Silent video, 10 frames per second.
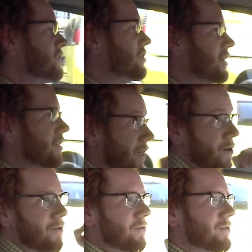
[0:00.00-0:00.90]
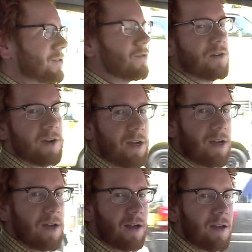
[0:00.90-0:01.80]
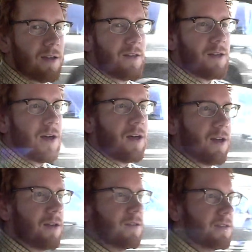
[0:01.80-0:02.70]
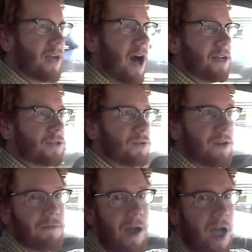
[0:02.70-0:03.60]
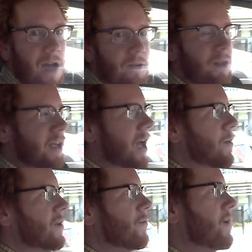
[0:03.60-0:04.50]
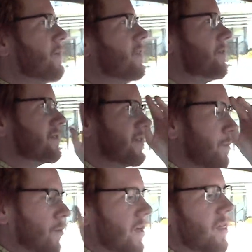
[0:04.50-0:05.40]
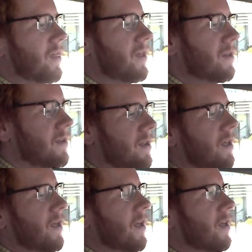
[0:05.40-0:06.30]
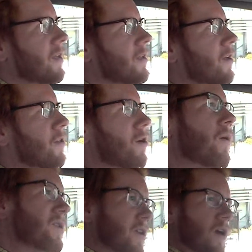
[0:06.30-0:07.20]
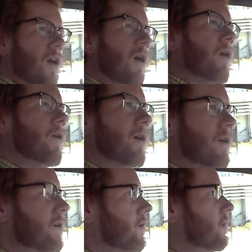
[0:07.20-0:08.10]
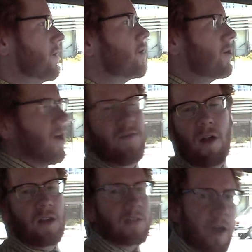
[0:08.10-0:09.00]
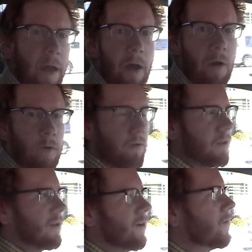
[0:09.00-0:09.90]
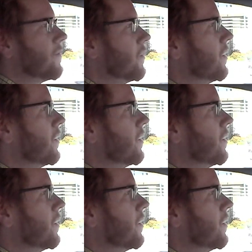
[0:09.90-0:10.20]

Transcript: gigolos or guys who get around, like, how many women you've slept with, and you know, they're always like, oh, you know, I've lost count, you know.